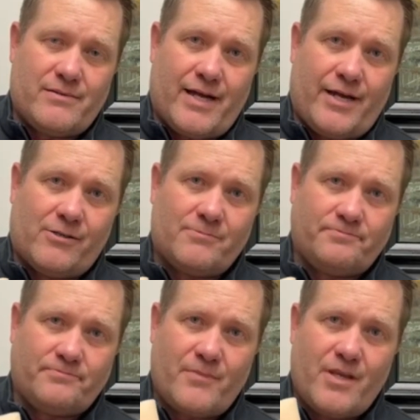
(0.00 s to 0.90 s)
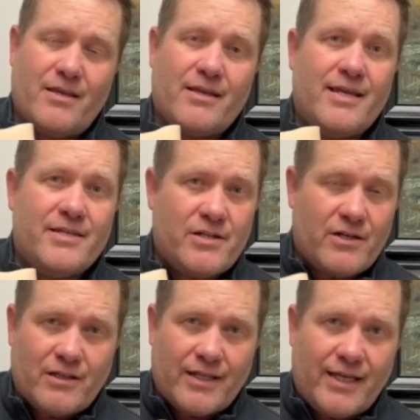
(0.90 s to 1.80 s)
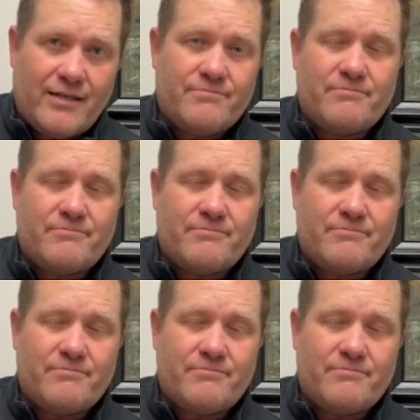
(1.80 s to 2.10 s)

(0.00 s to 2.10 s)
liner, easy to clean,